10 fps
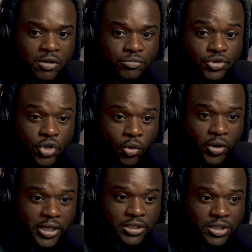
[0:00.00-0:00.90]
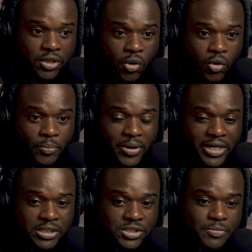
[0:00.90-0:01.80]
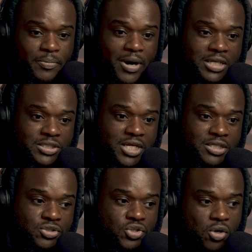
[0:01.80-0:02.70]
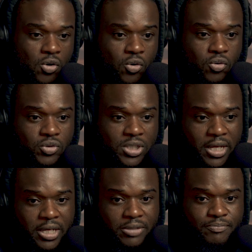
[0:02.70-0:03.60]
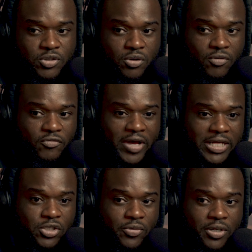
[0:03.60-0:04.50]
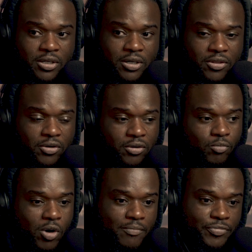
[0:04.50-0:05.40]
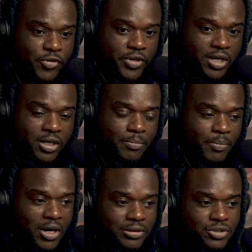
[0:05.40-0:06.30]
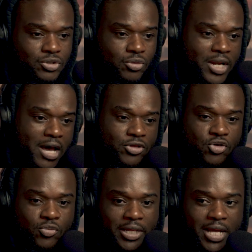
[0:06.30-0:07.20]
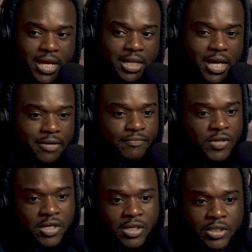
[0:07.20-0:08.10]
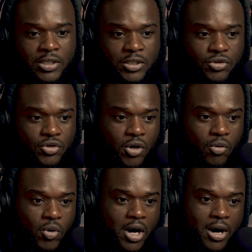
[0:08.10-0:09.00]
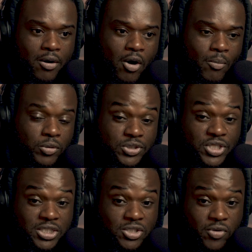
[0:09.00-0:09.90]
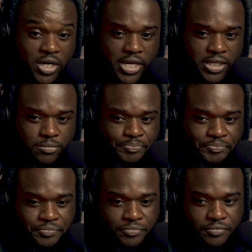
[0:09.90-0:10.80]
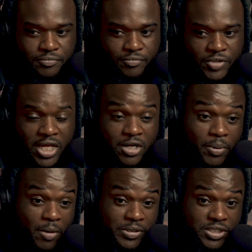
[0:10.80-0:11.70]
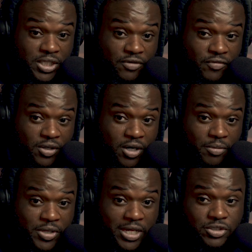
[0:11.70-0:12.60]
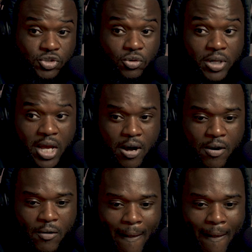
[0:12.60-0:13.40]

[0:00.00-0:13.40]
during the whole pregnancy process. So yeah, you know, factor in another $300. So now you in at like, you know, almost $6,000, and the puppies didn't even come yet. So now